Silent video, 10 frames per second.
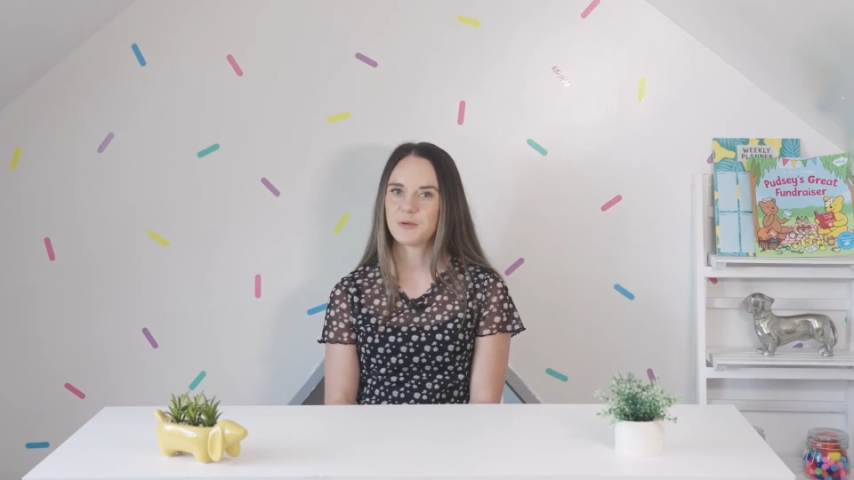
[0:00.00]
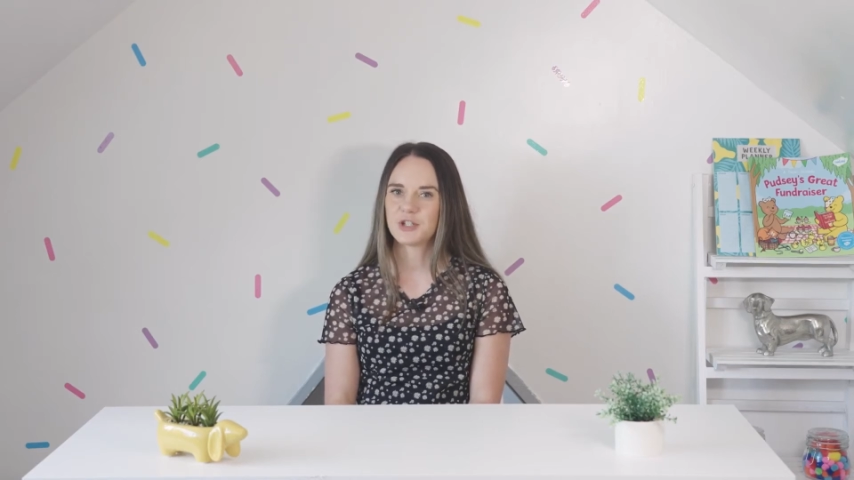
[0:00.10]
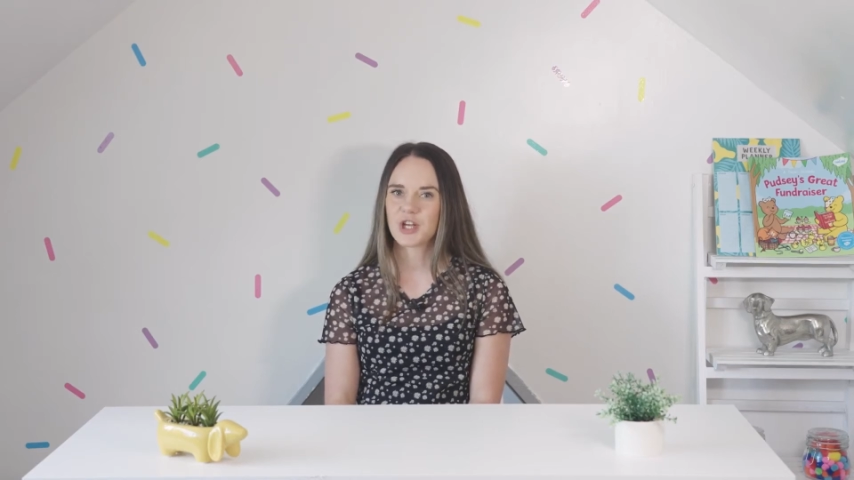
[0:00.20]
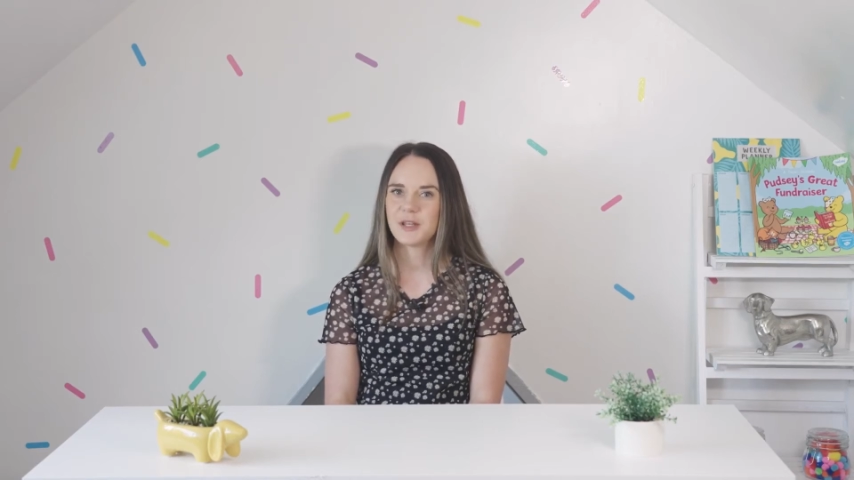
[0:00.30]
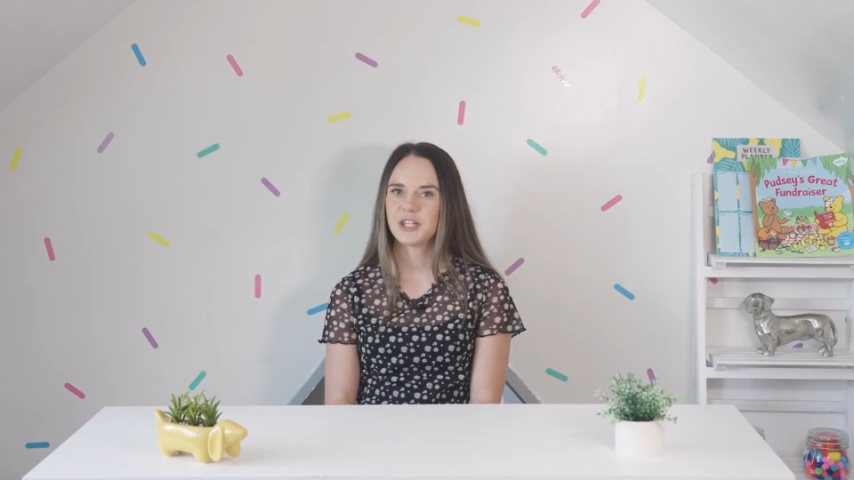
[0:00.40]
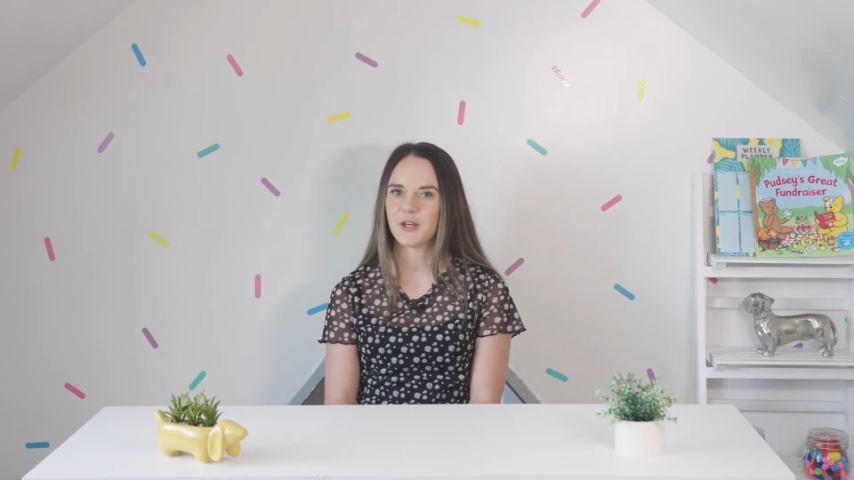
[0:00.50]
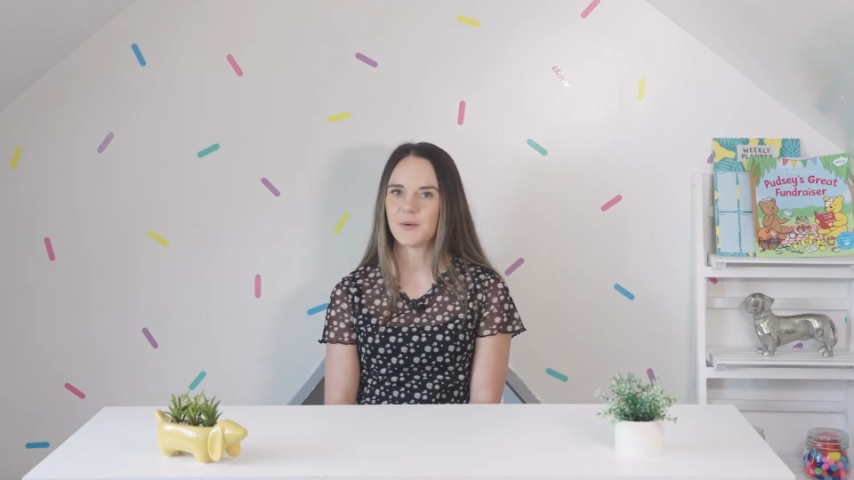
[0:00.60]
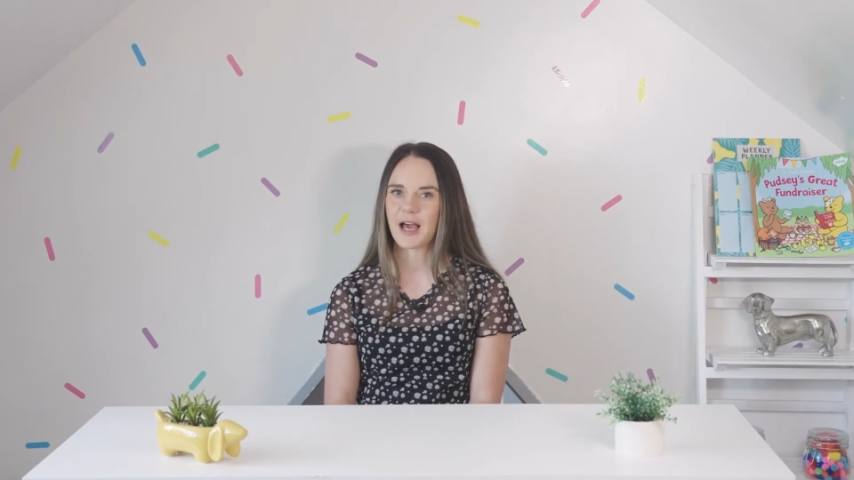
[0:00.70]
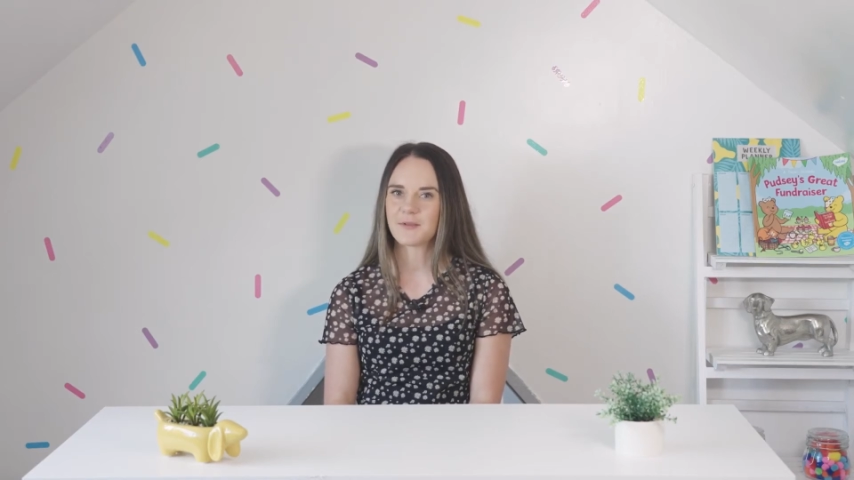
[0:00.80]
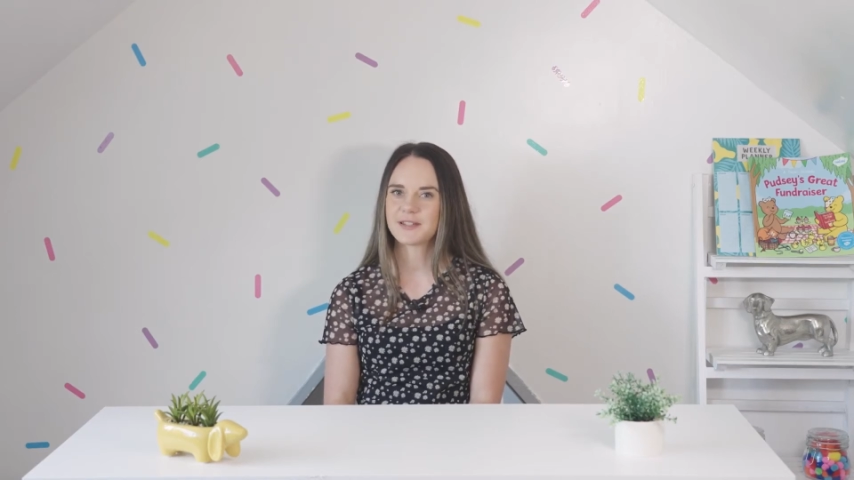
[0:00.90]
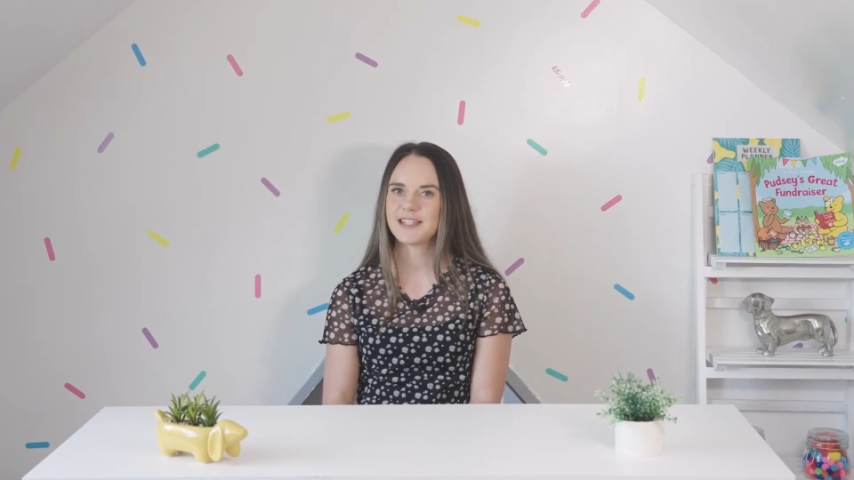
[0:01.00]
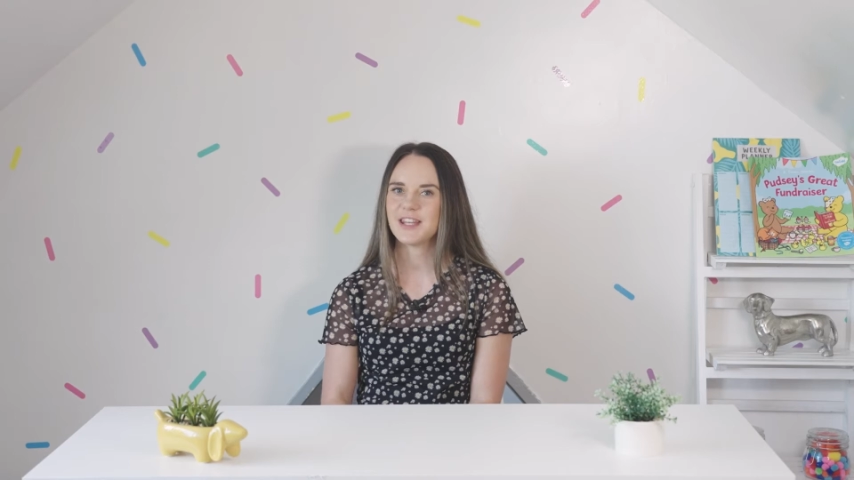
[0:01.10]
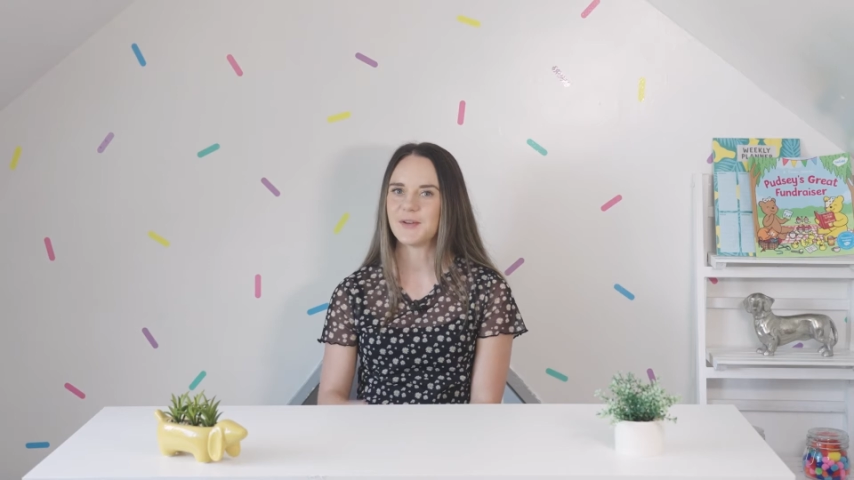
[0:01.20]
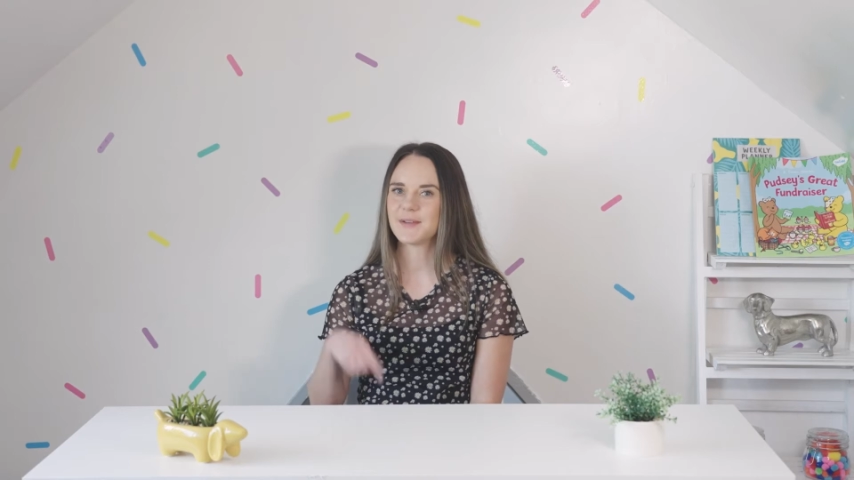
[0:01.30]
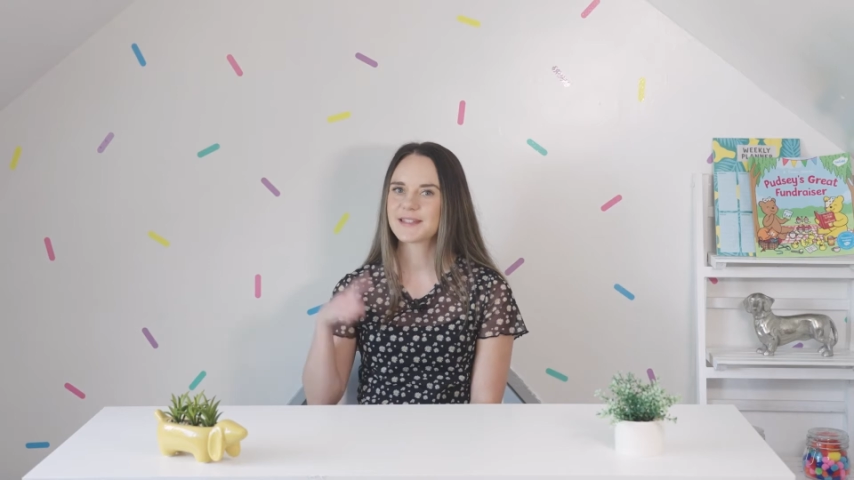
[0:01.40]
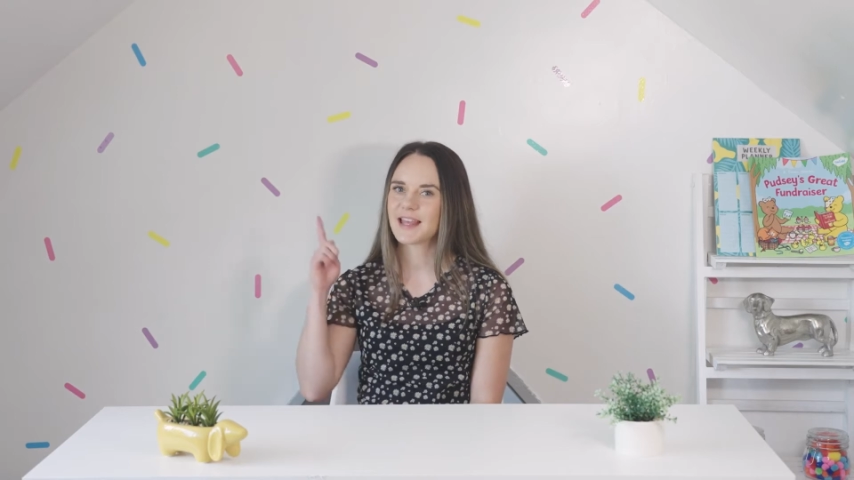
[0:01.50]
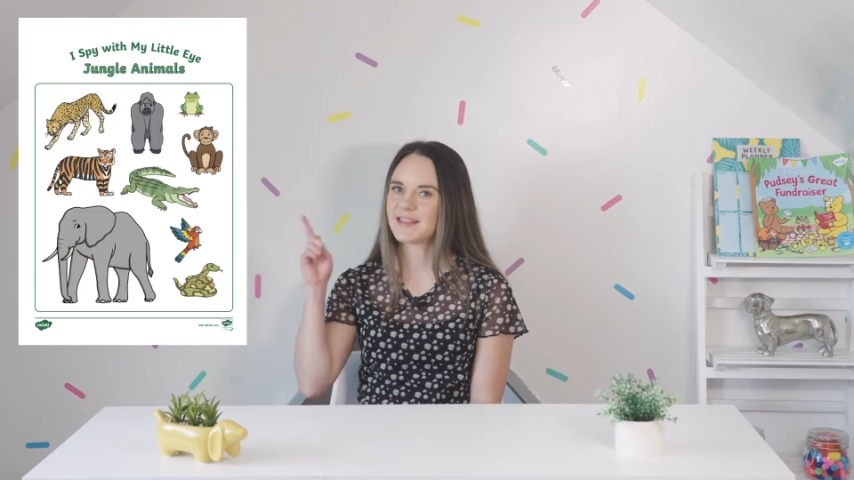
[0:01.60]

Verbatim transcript: showing you how to use